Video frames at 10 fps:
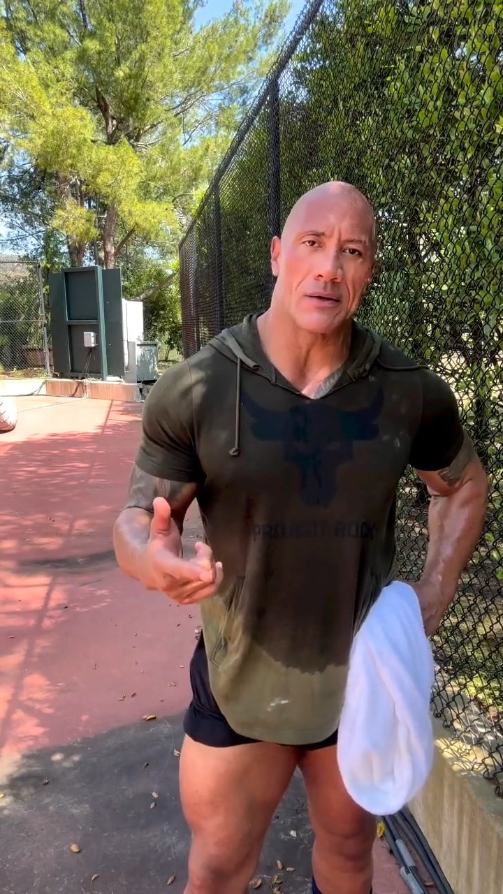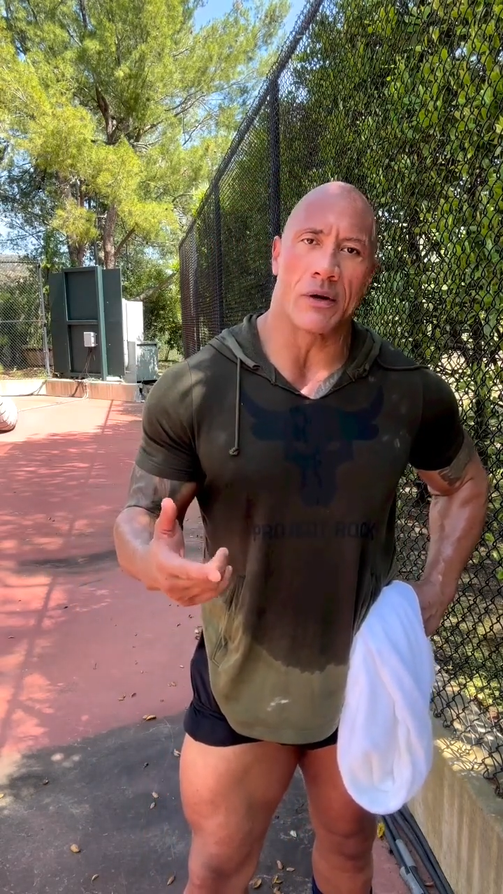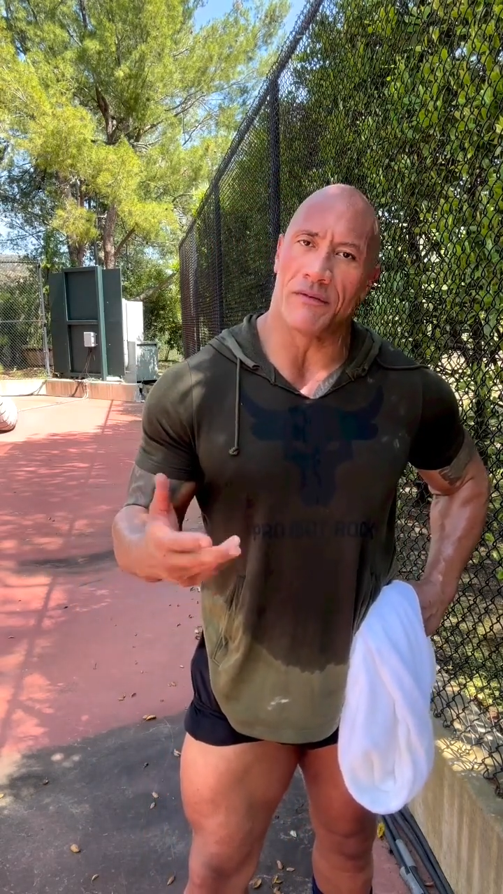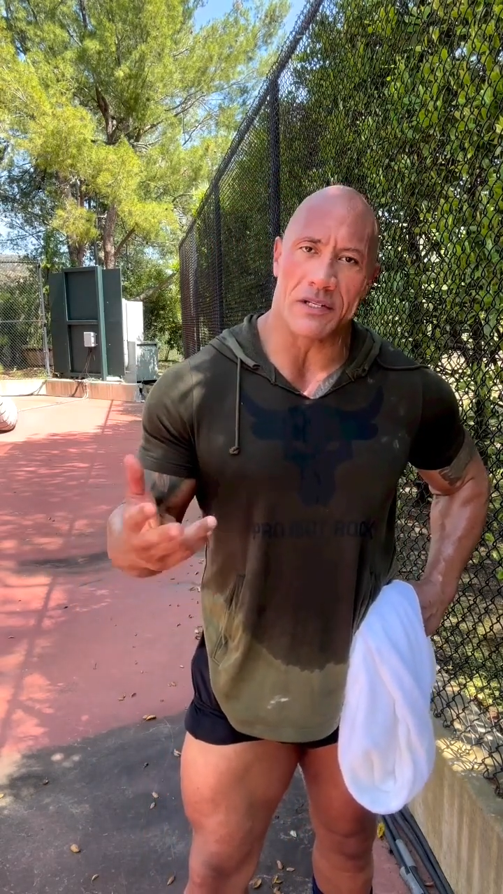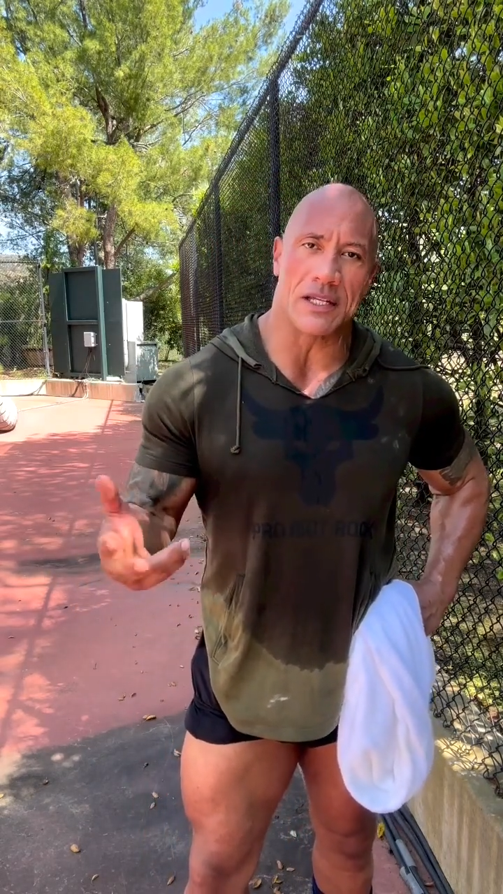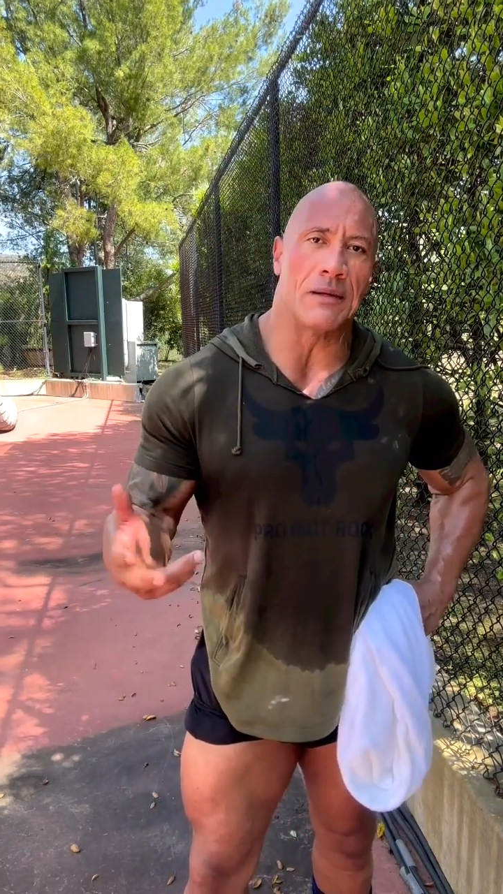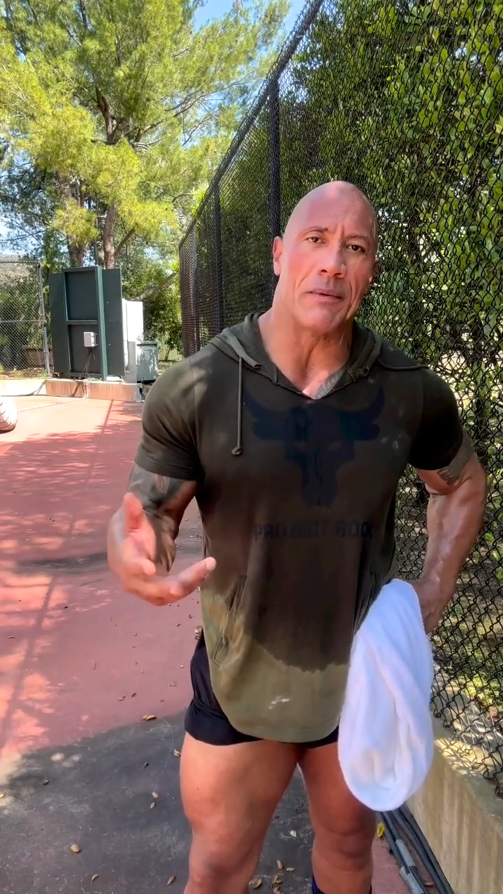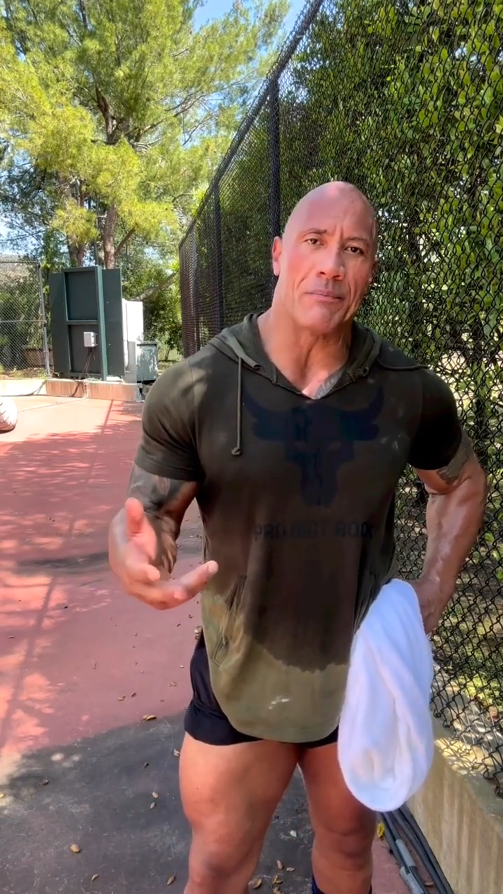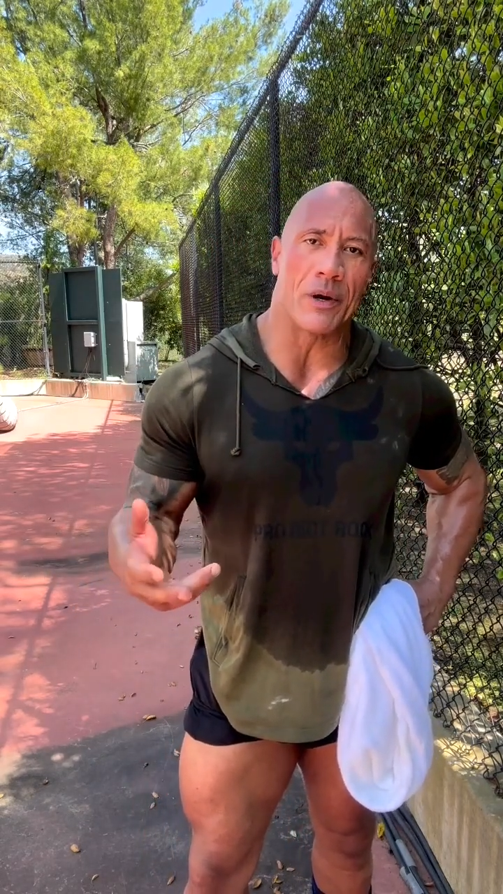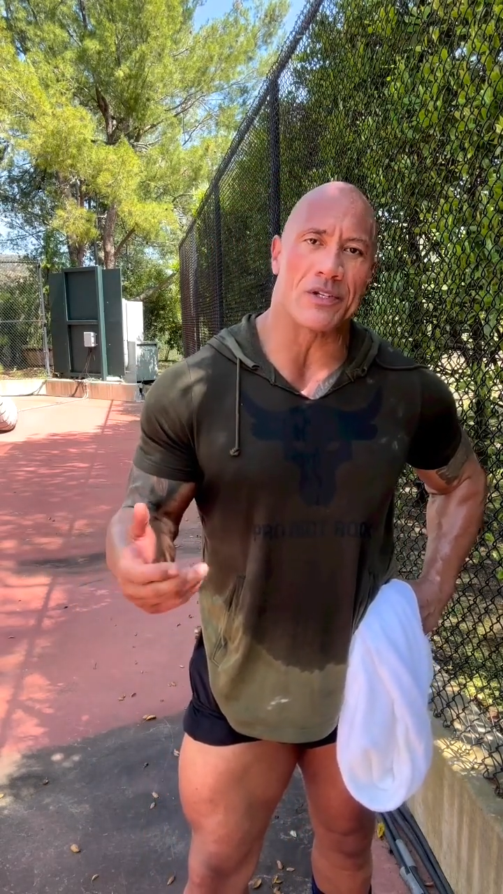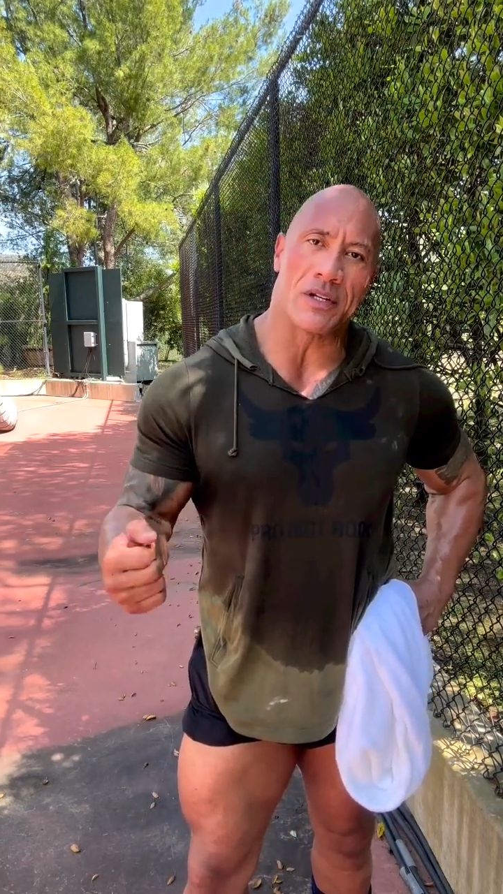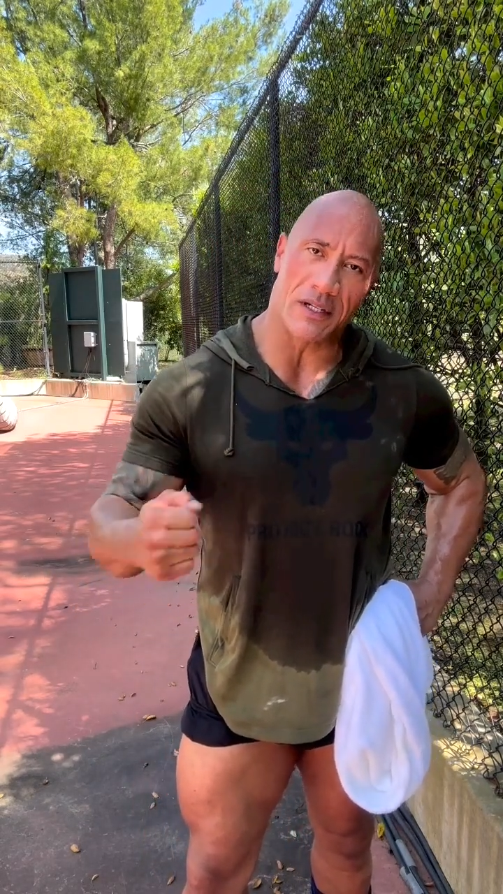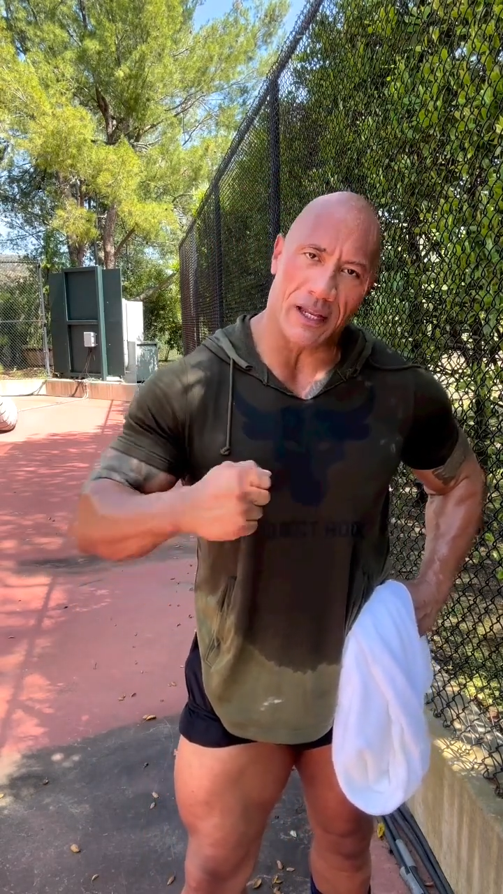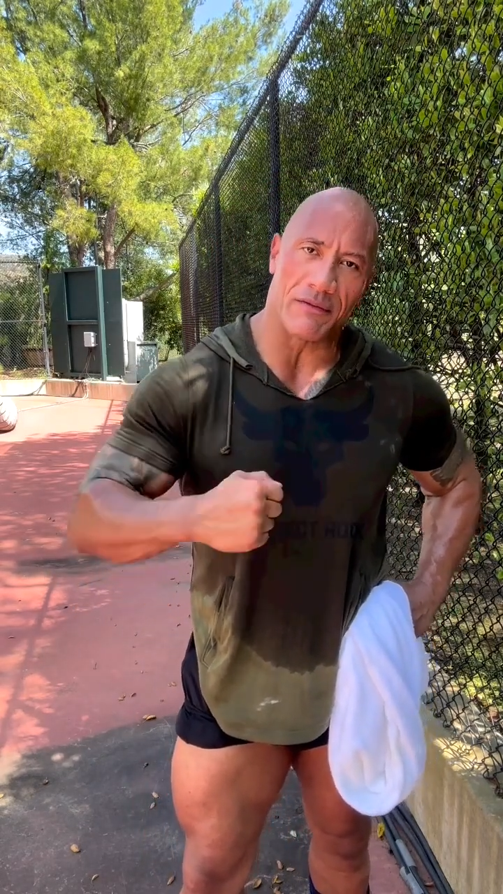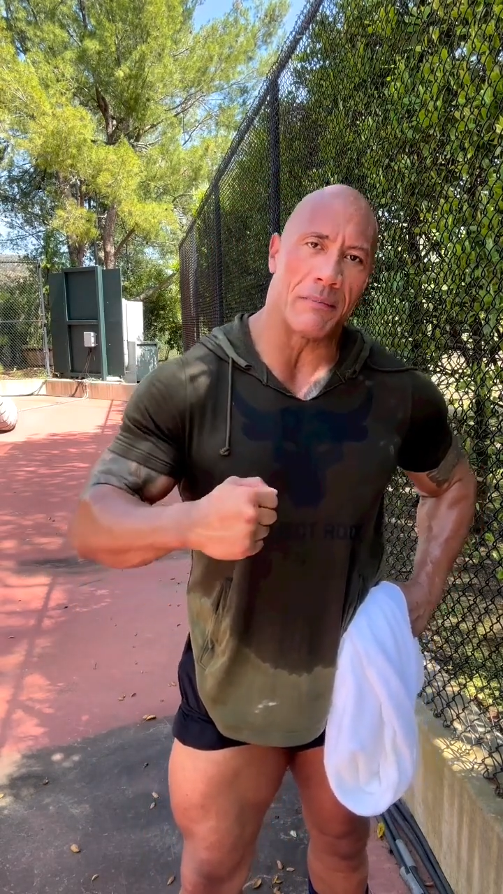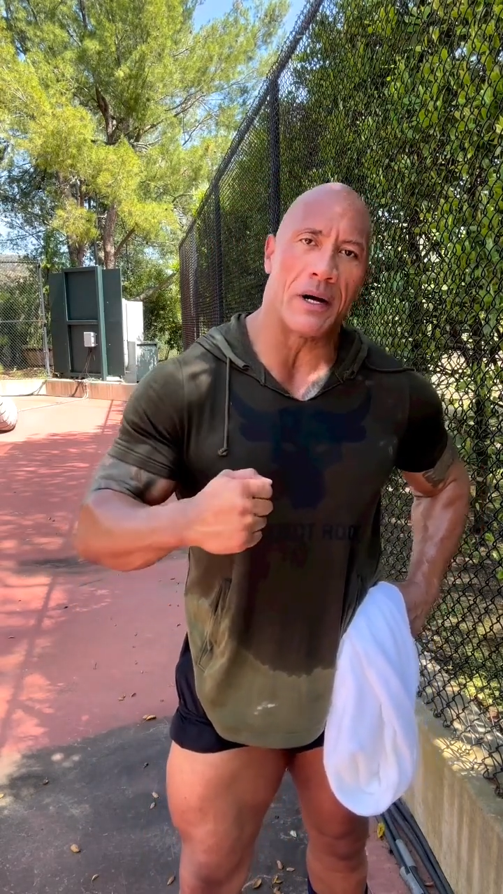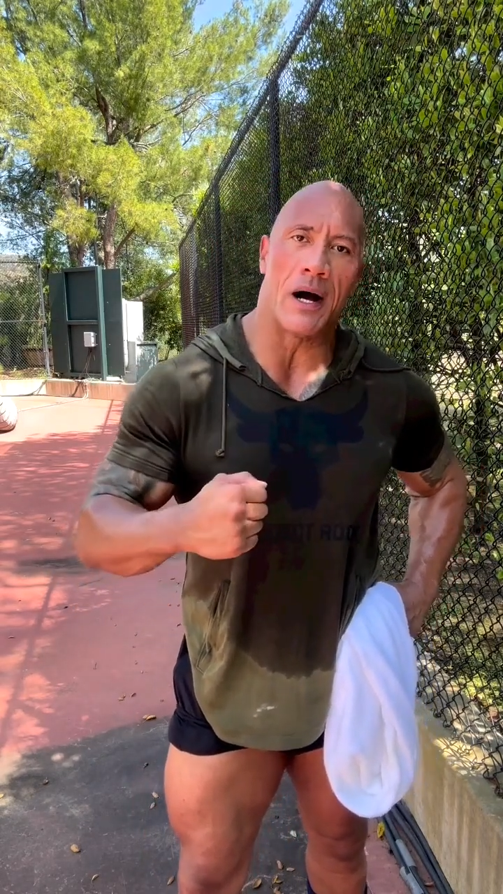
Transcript: or even see them in person, give them a